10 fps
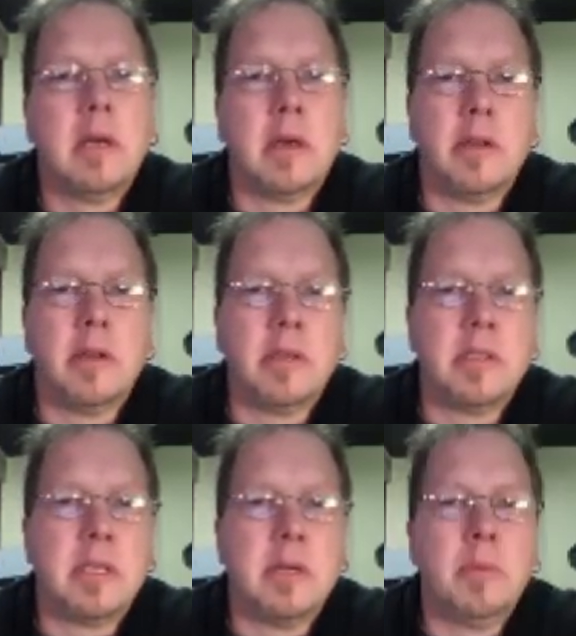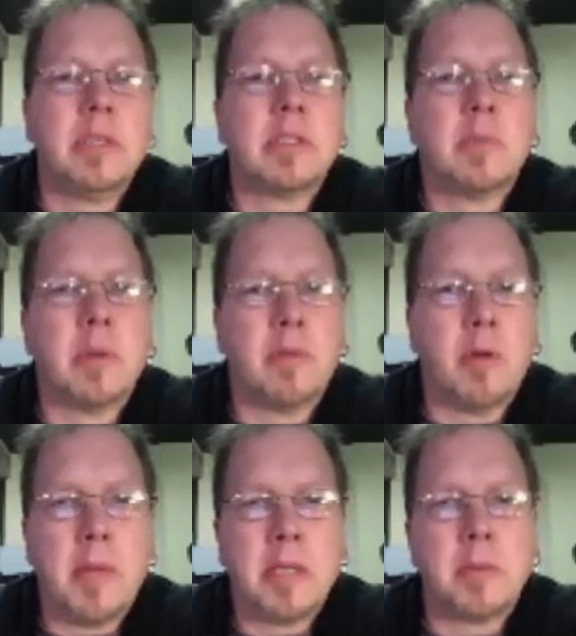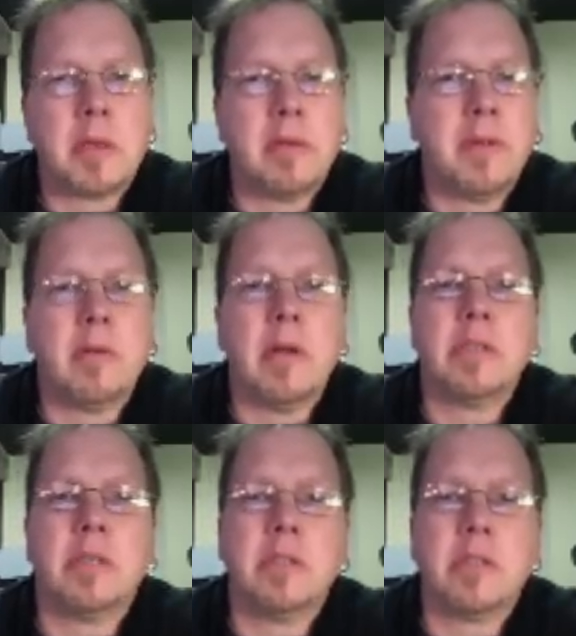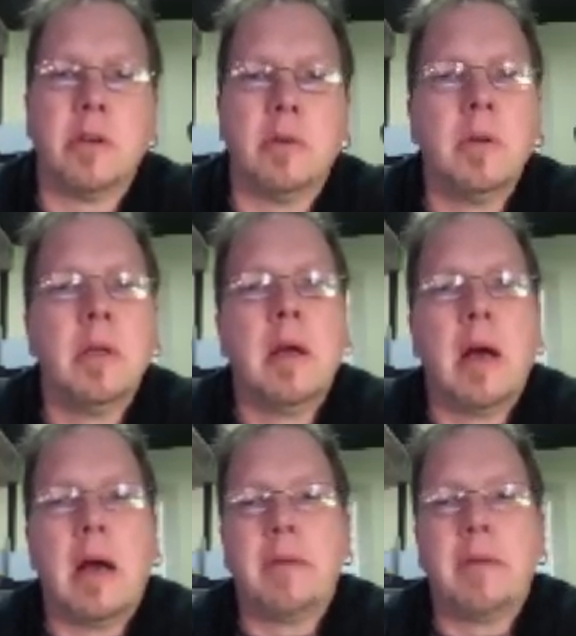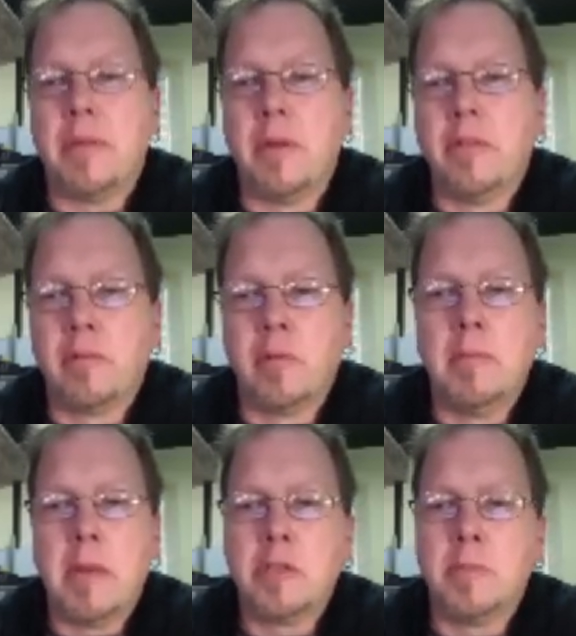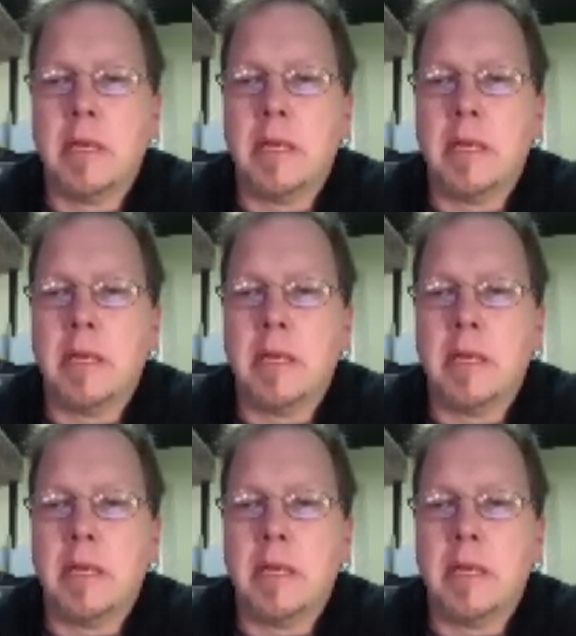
You can see we just went through our measurement configuration. So I've got those three measurement